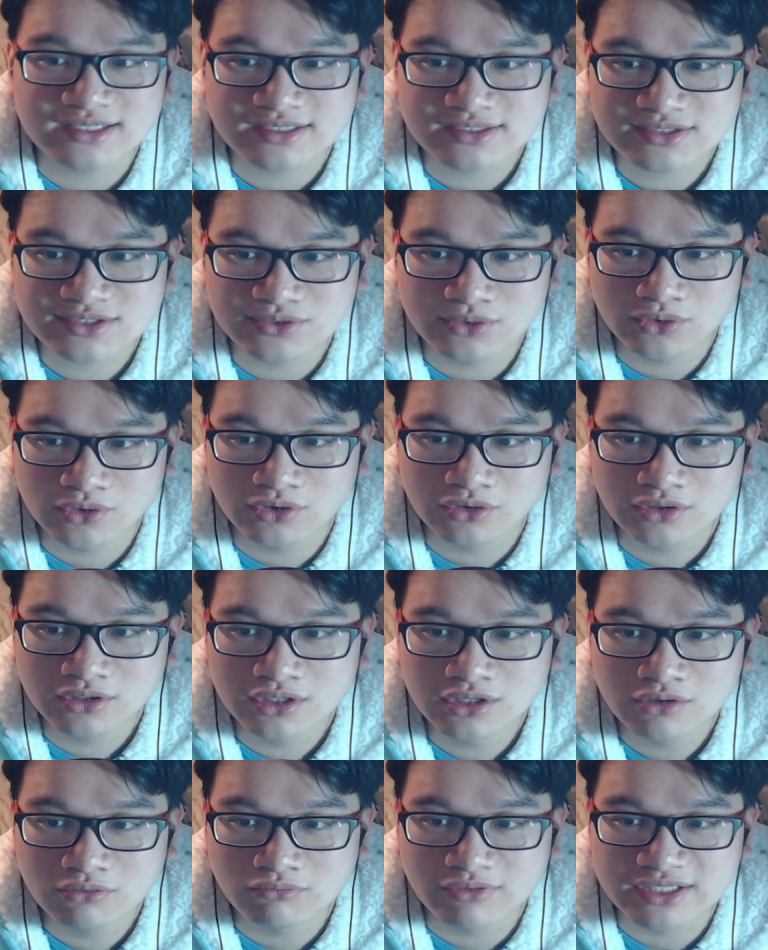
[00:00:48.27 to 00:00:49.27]
saw,
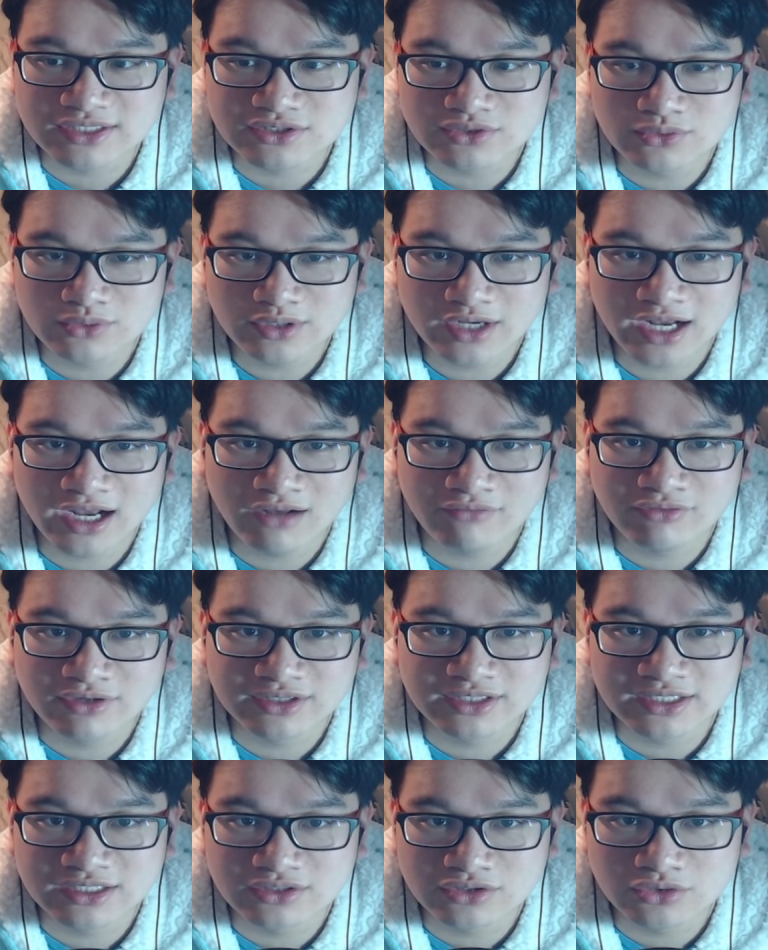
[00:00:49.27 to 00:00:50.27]
we do have
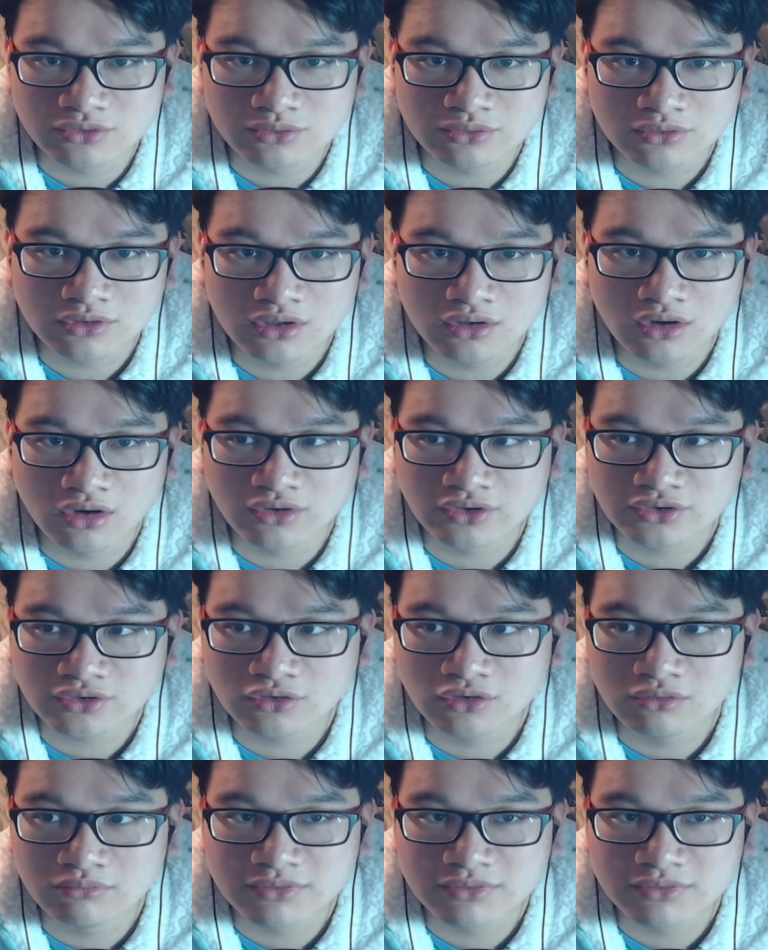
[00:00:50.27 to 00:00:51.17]
the new Encore